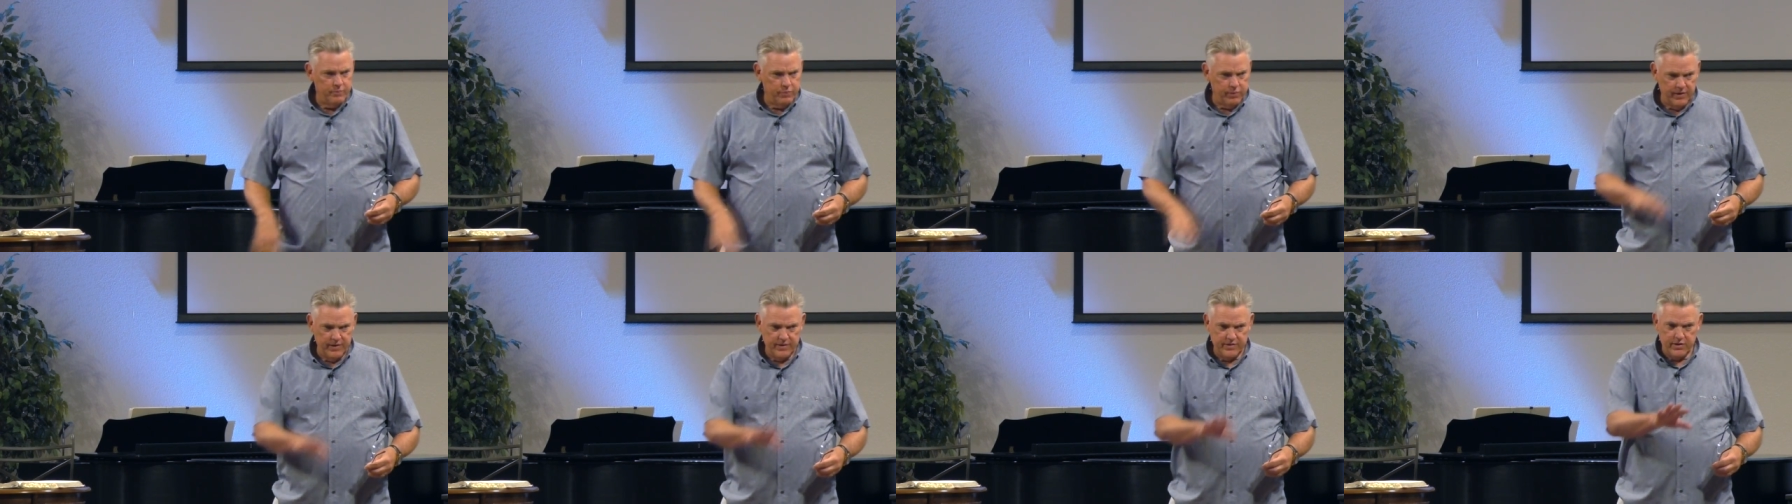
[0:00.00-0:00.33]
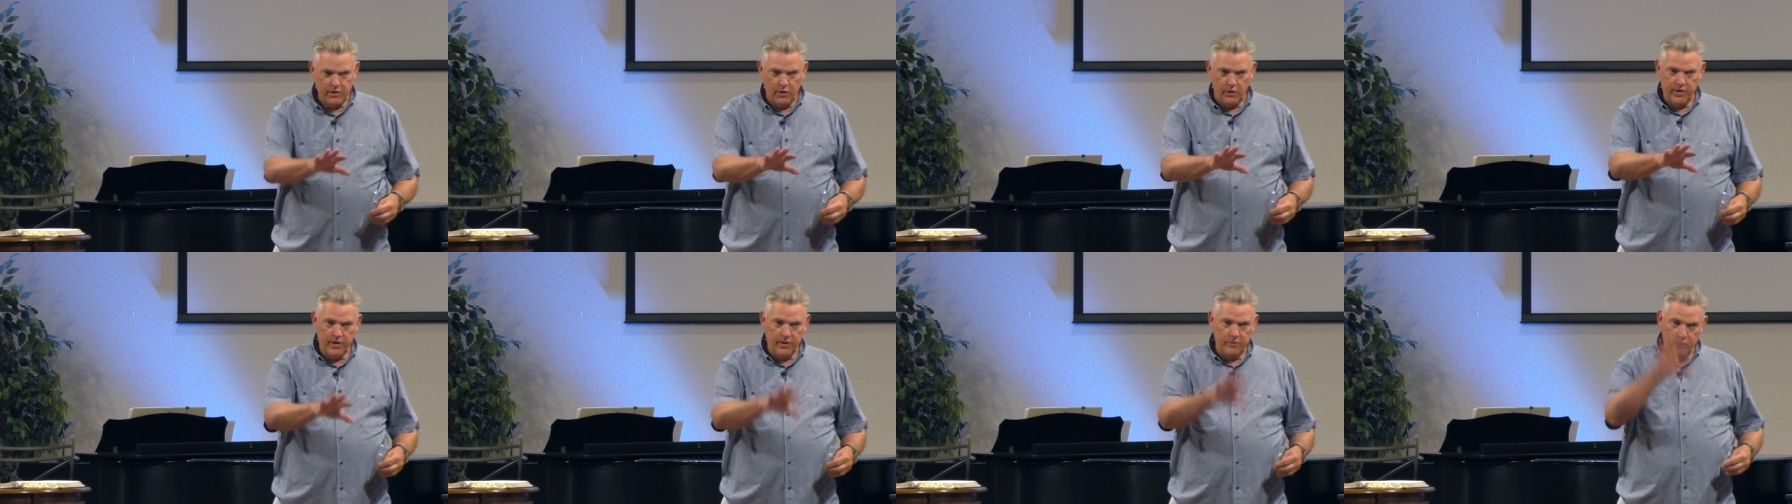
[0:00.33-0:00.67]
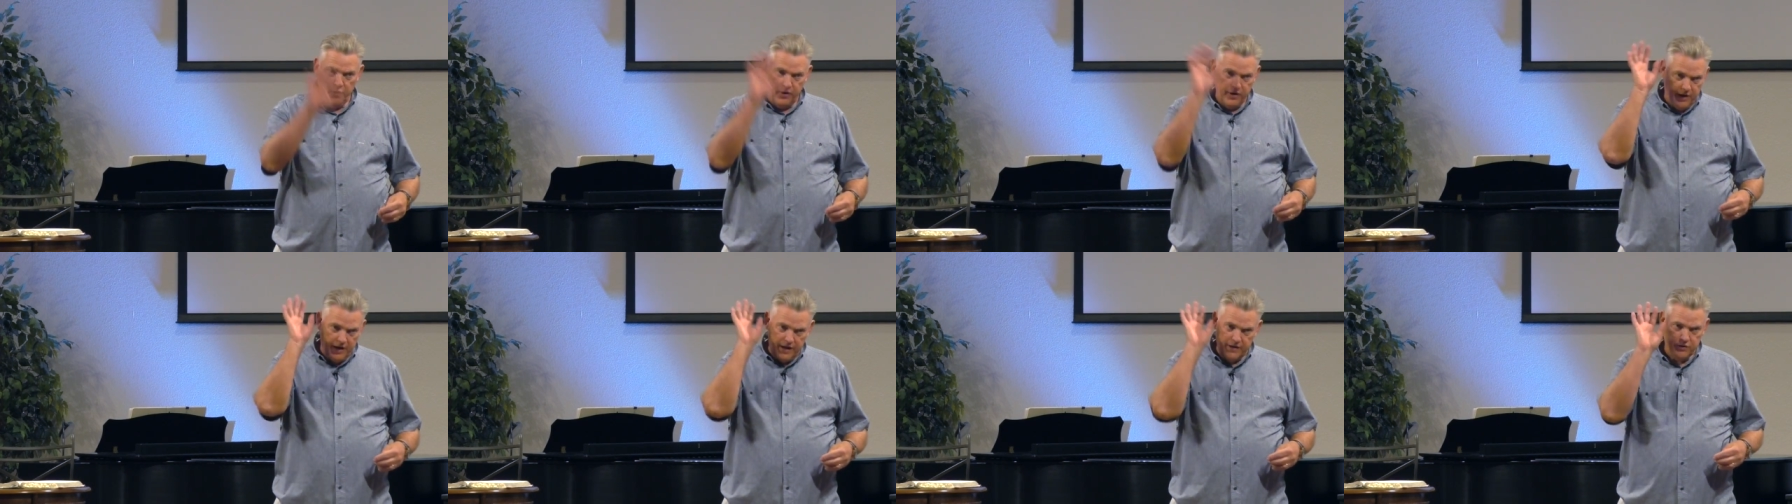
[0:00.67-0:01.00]
Please don't,
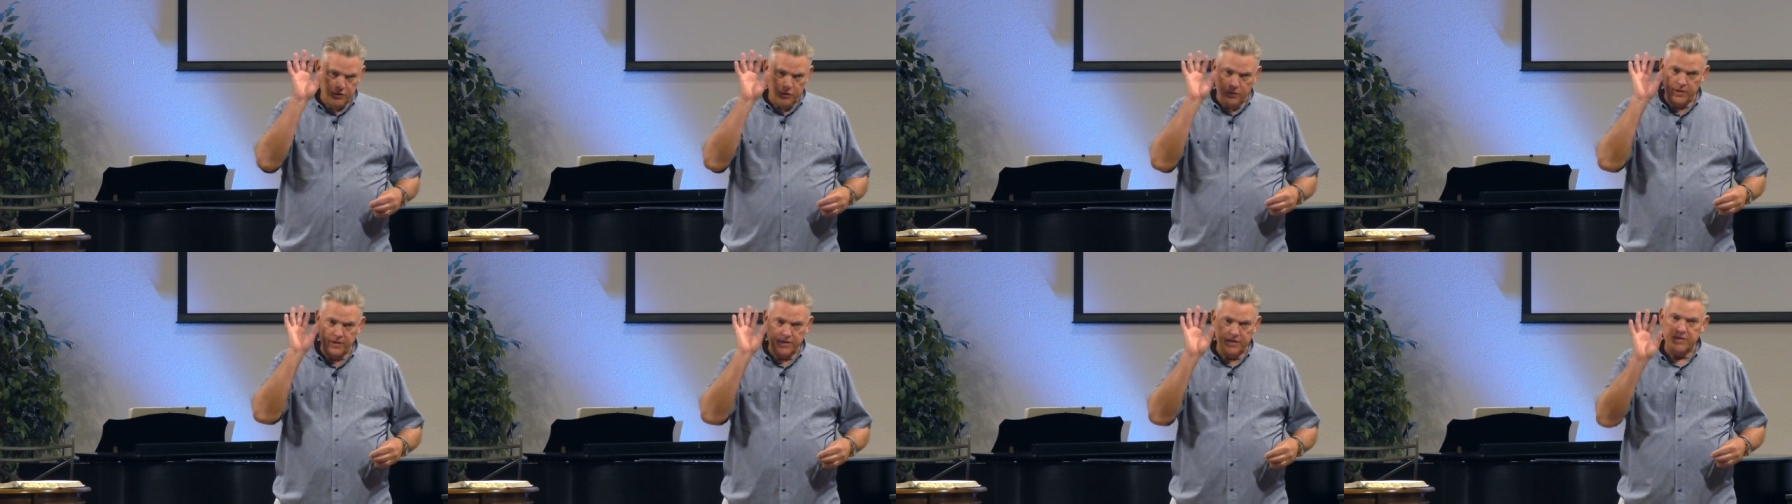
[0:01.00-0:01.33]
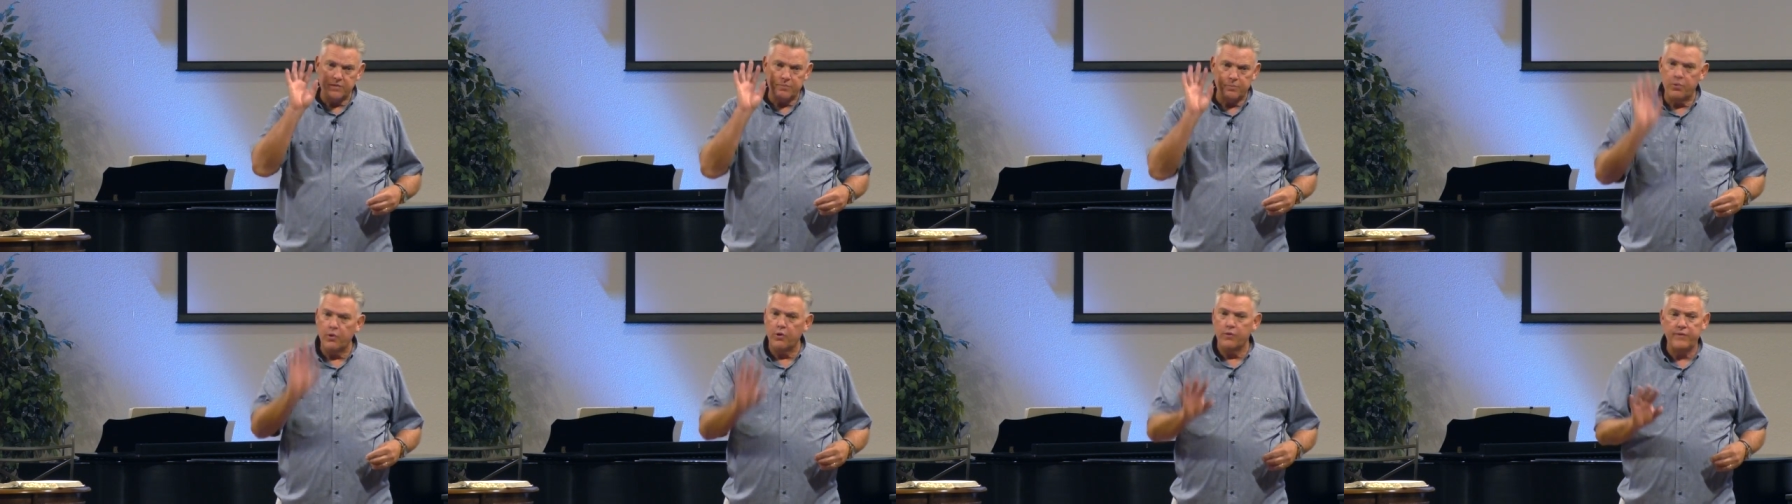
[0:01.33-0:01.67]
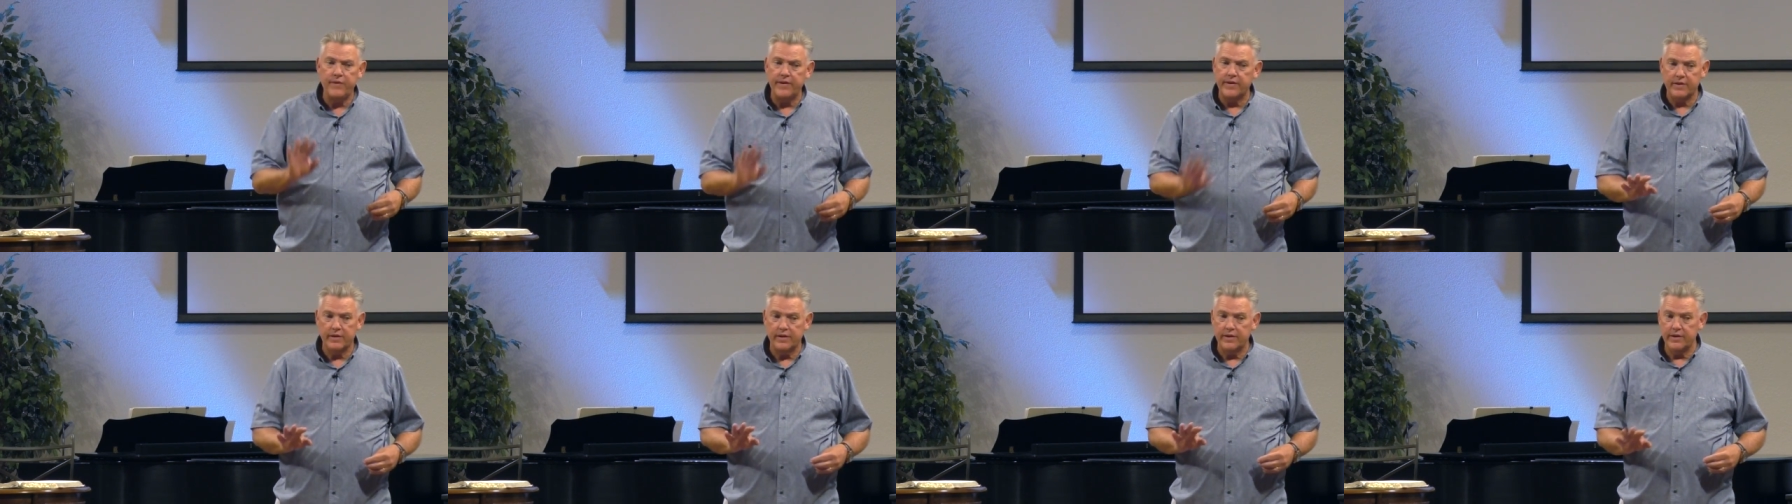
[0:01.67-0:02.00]
we're not doing this
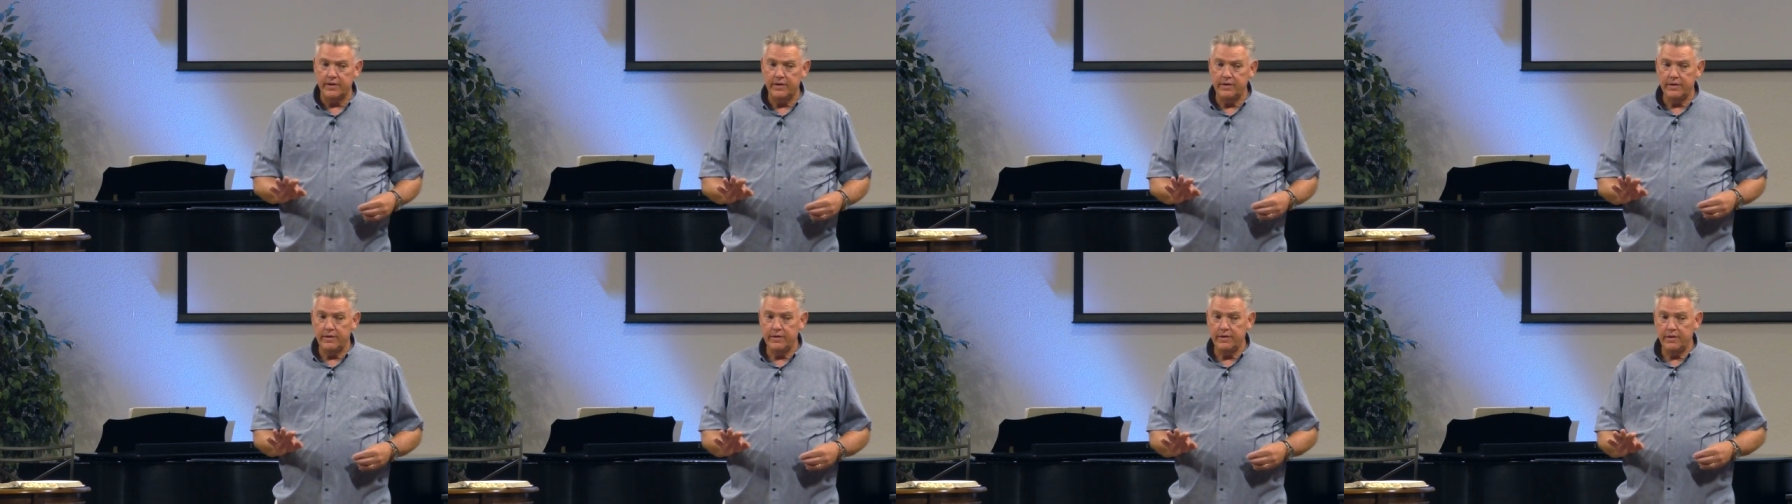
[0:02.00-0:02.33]
perfectly.